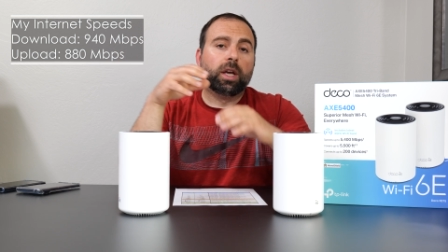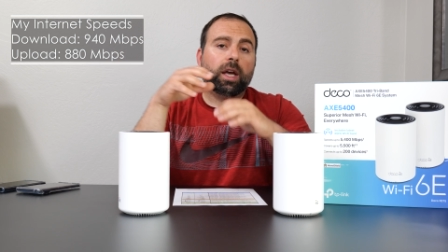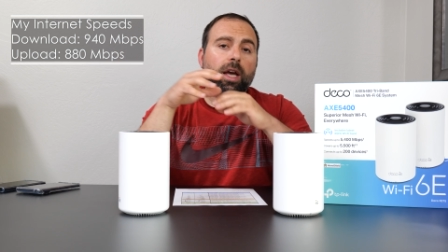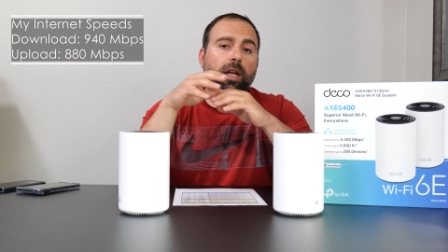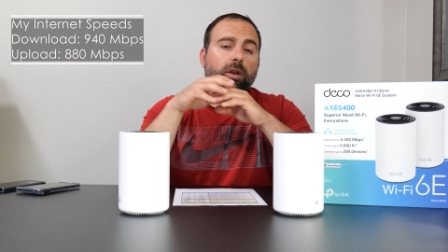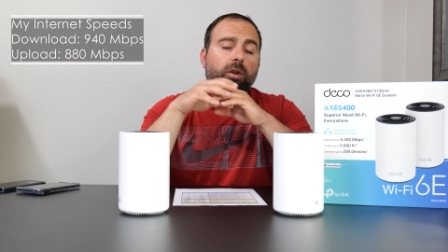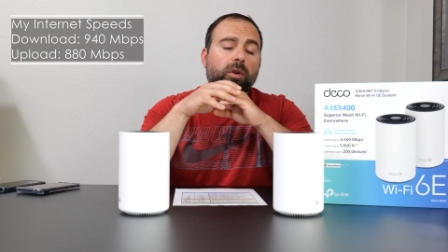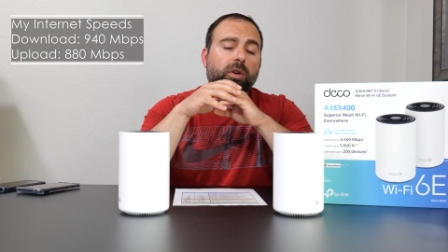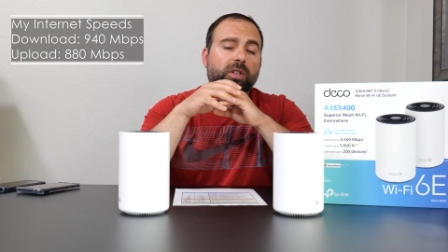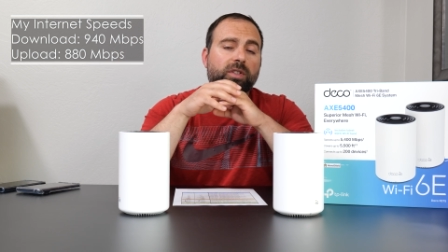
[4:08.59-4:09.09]

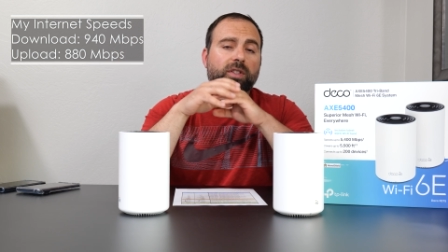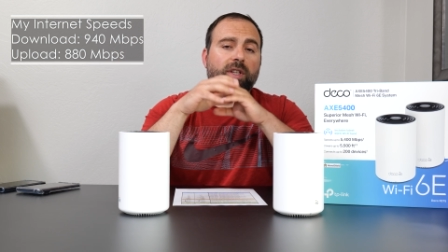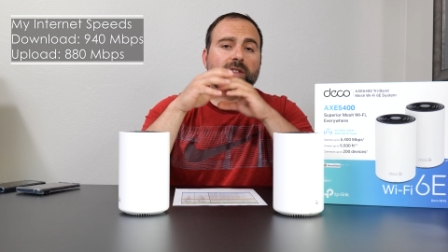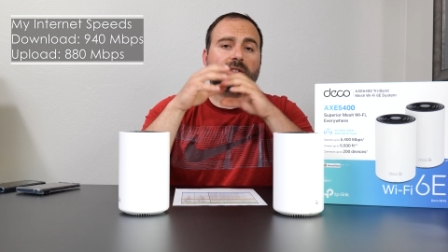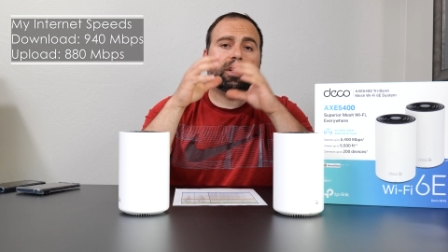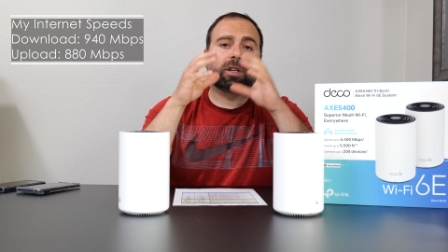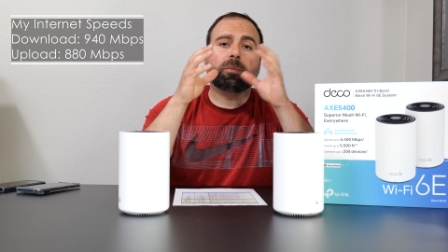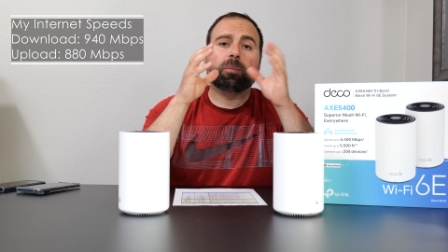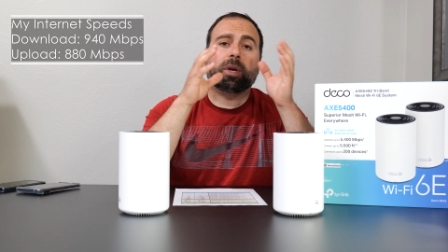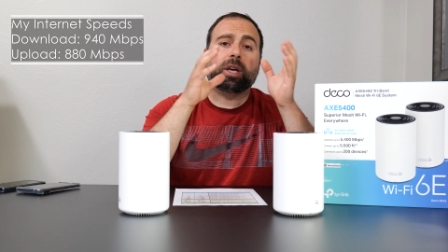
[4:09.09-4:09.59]
And notice I
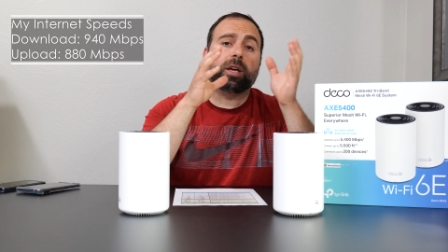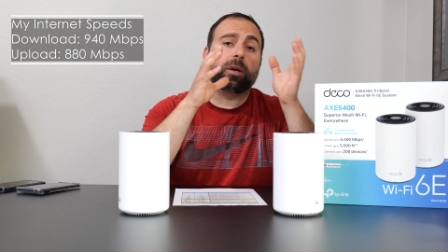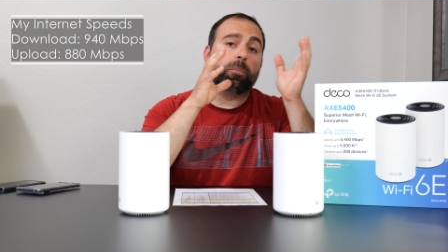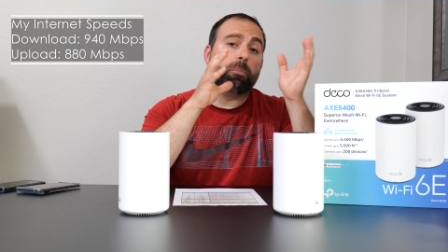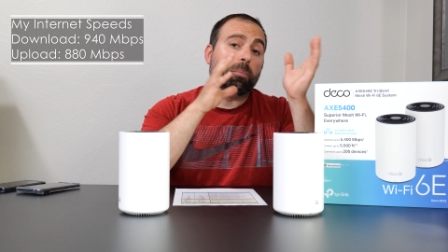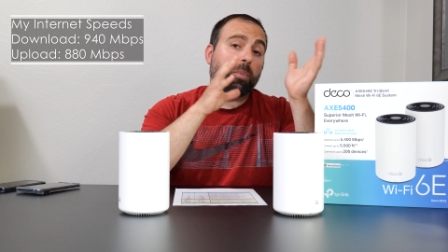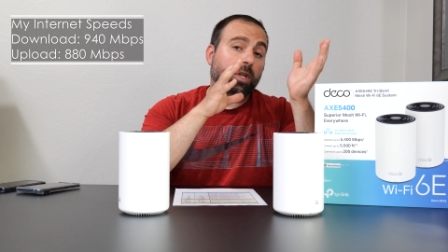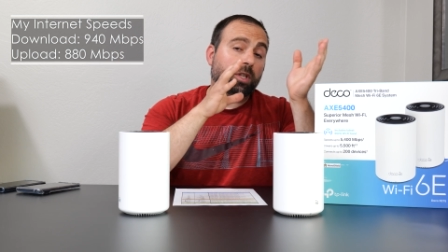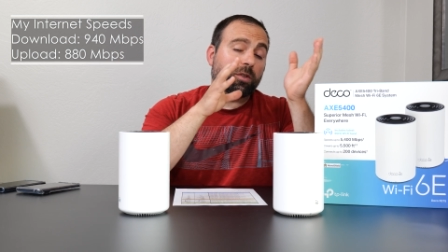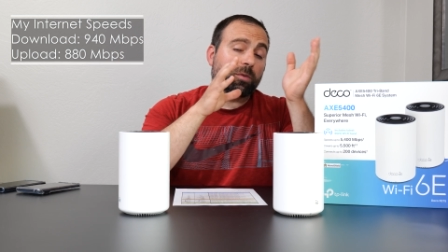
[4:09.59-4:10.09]
said
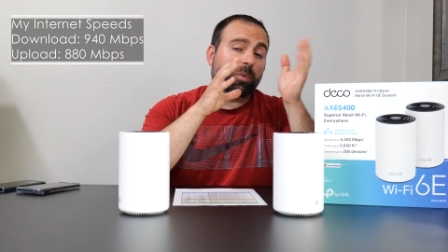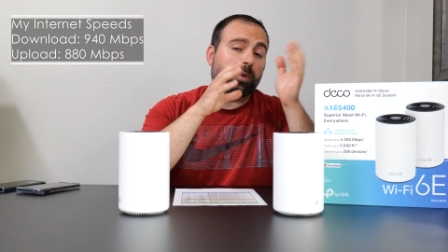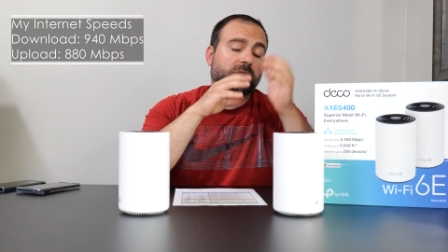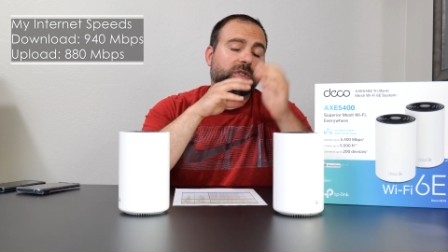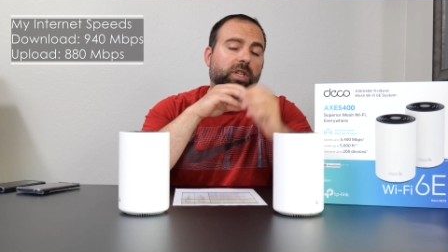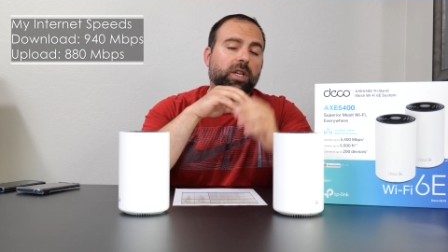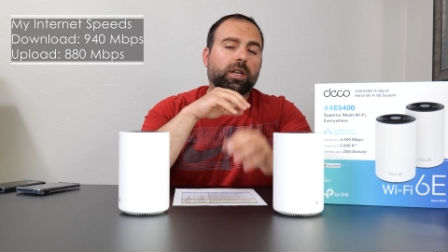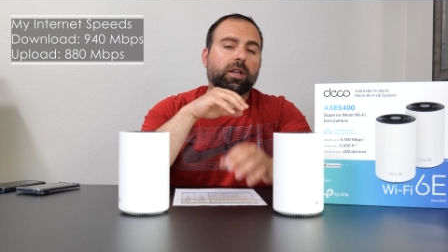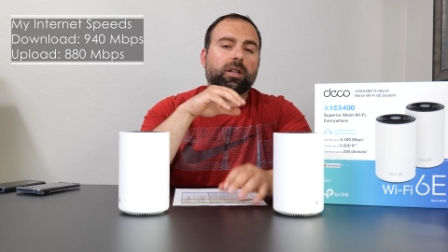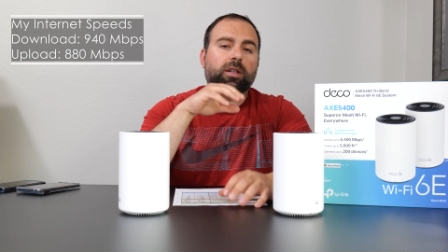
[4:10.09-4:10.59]
megabits per
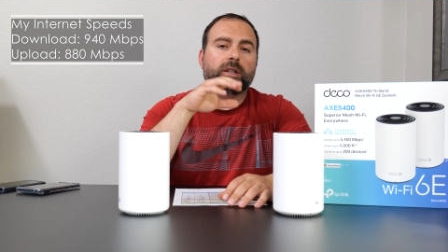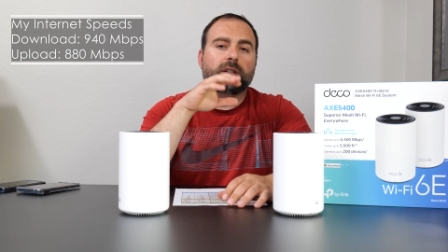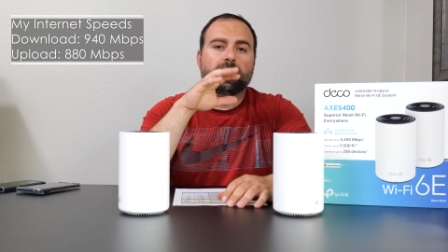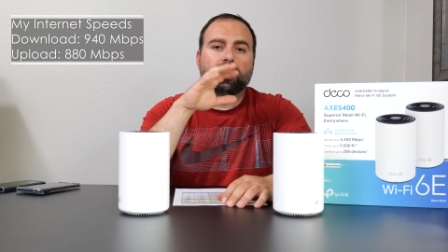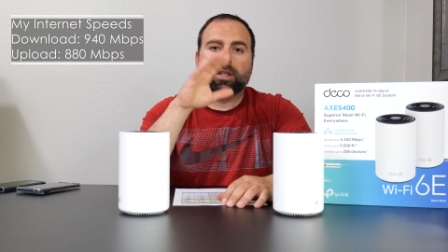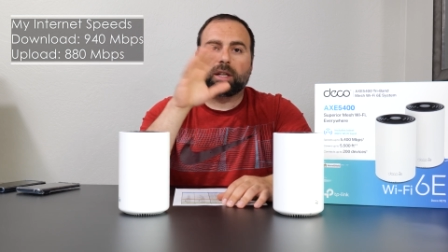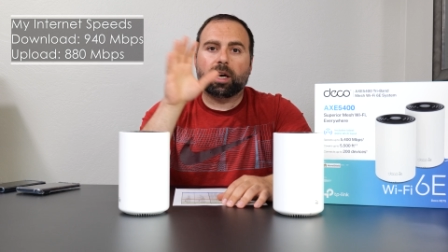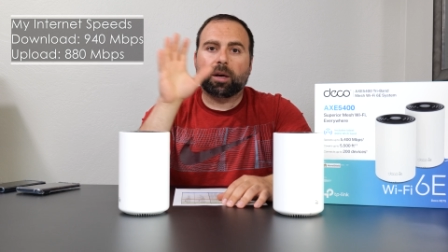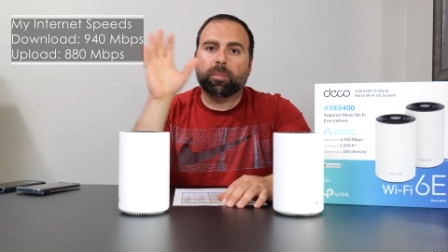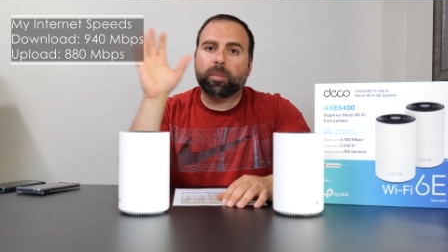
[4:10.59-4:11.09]
second,
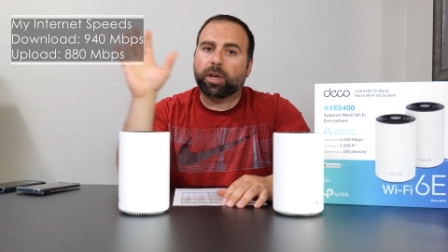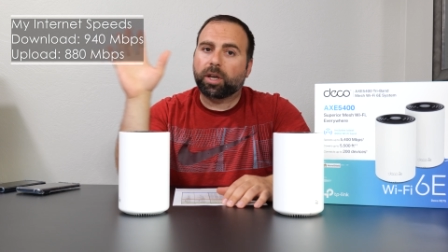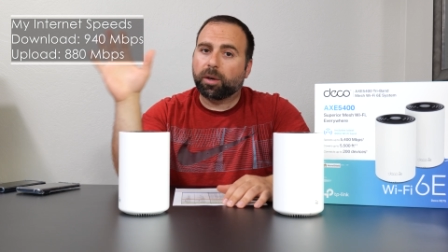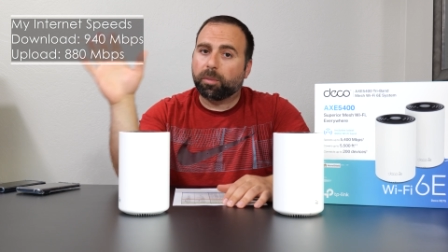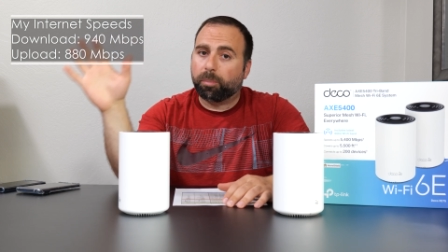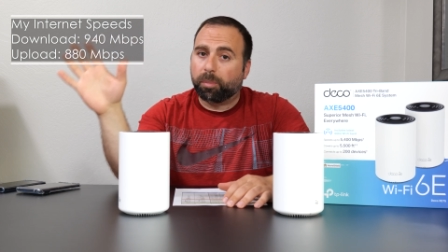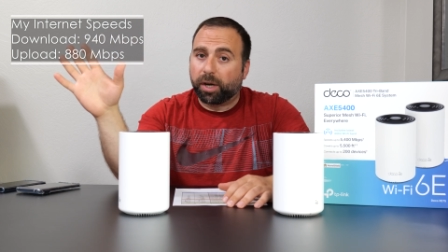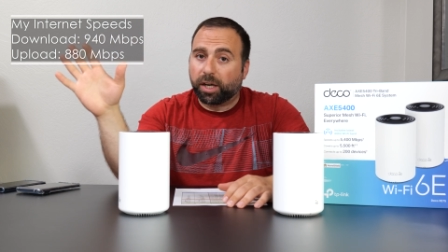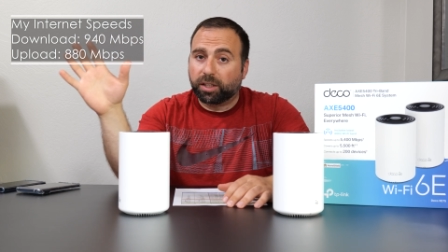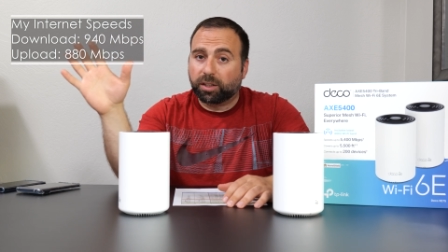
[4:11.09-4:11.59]
not
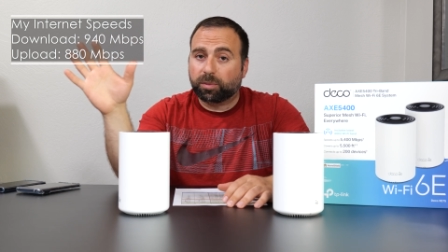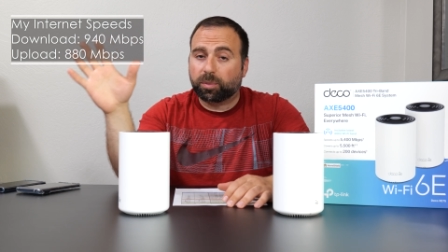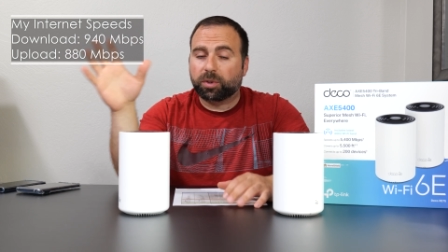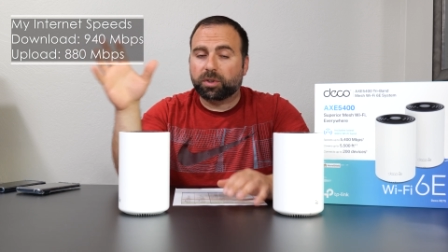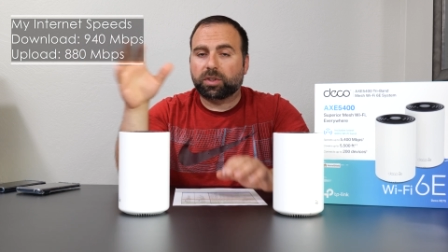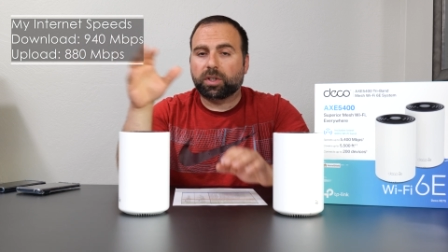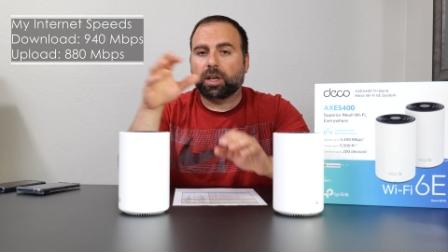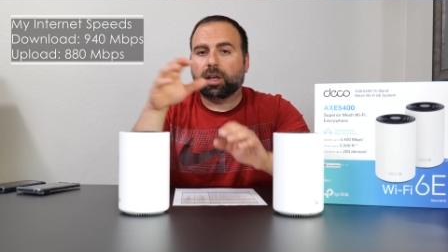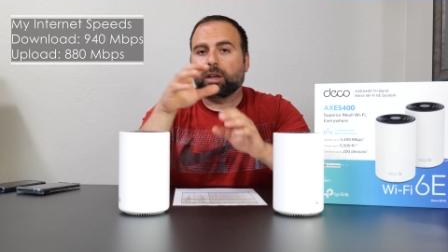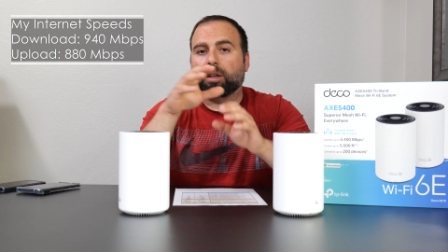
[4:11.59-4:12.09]
megabytes per
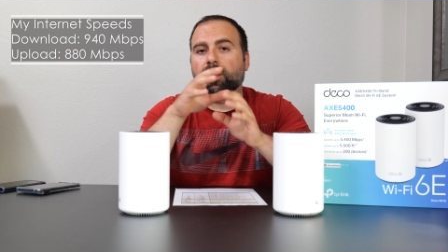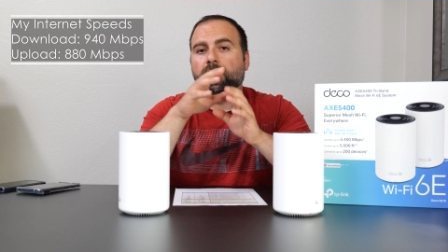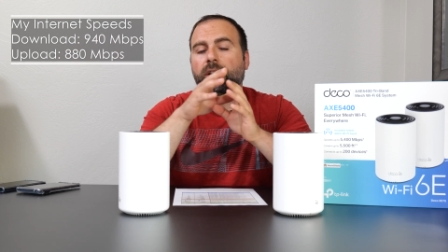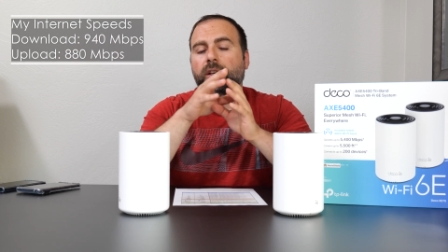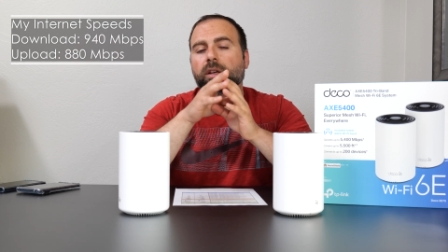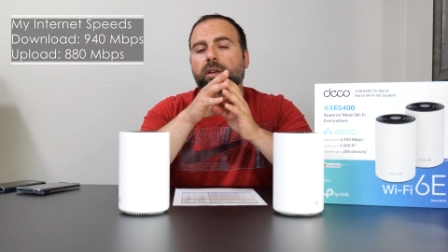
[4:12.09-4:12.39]
second,